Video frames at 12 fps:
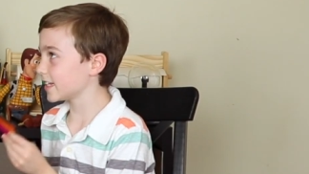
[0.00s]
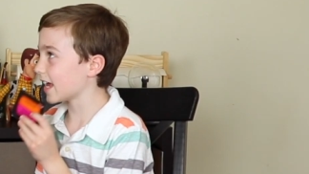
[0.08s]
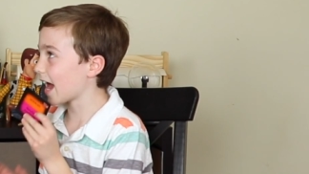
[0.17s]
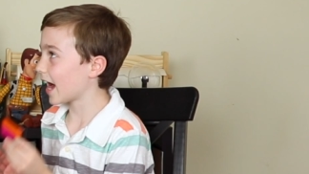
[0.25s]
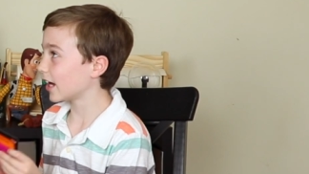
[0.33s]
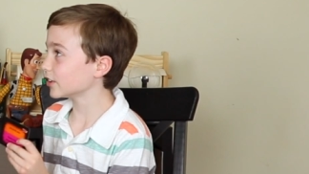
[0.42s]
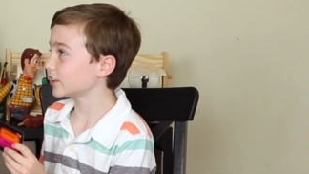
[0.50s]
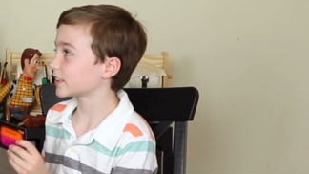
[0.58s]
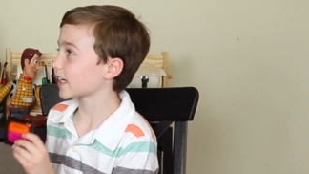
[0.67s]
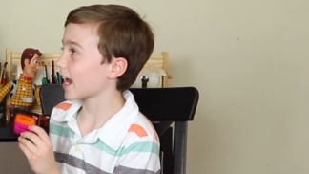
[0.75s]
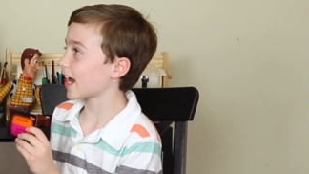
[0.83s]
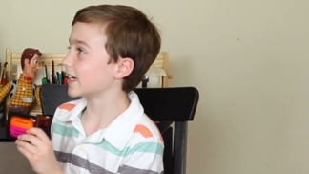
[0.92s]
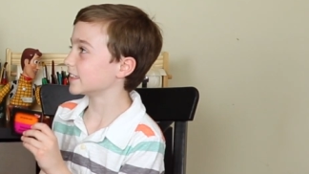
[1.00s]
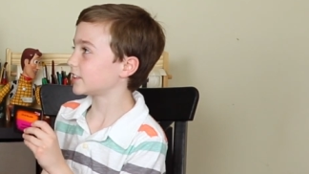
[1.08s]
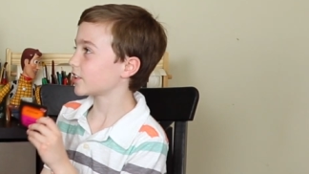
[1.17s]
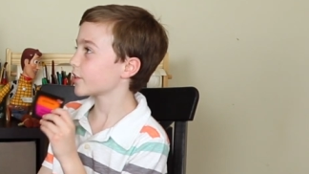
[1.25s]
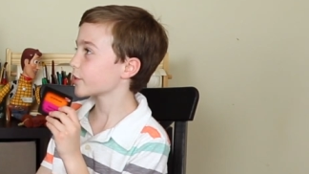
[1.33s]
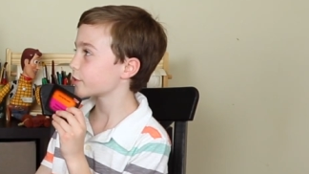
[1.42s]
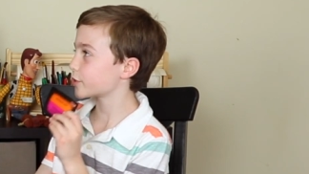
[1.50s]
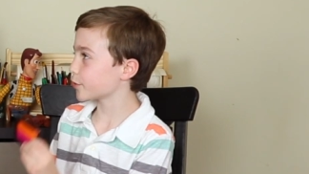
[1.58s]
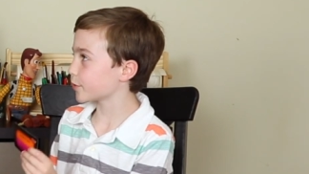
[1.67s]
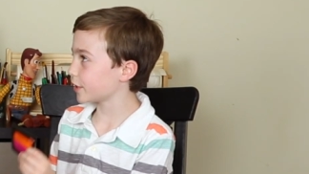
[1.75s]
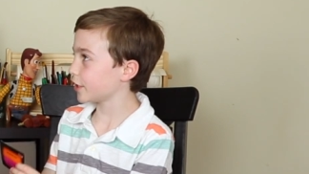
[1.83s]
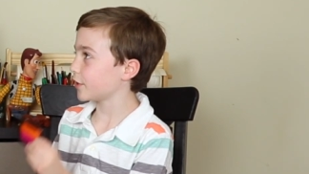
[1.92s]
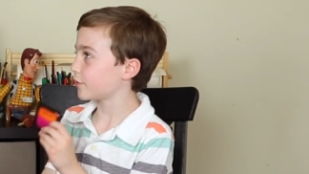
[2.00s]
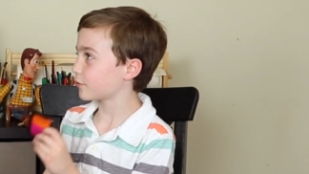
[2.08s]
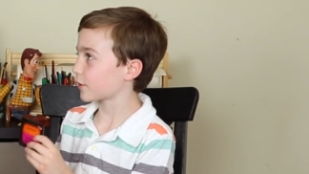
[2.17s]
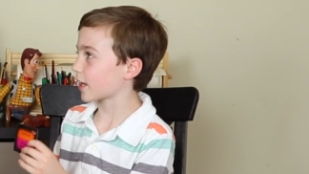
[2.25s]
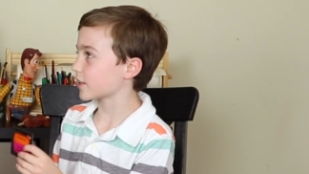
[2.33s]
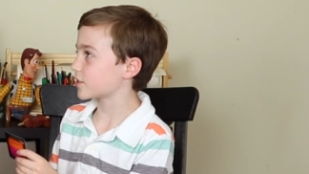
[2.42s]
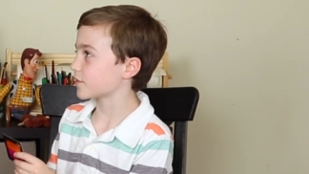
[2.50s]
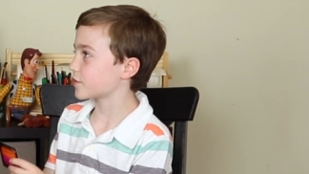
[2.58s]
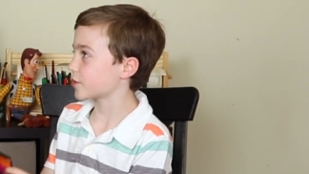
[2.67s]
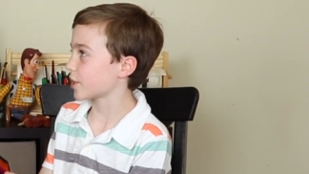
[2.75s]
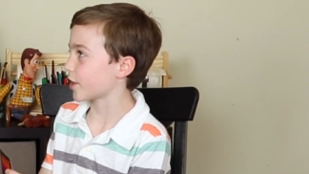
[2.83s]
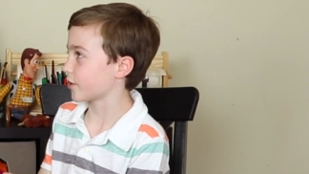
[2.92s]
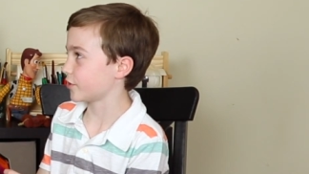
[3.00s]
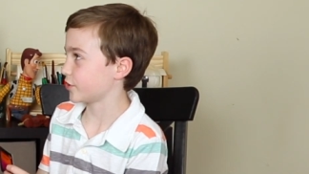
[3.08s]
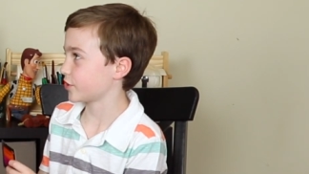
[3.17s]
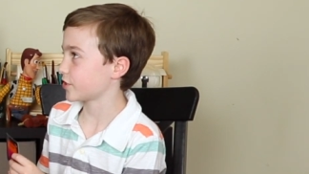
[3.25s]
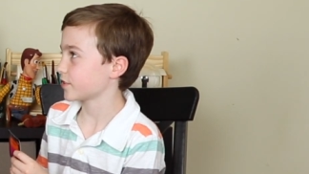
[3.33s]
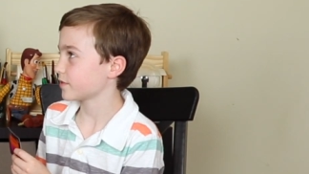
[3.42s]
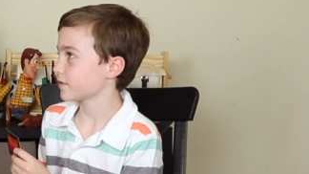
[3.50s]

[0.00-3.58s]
The house has three flights of stairs.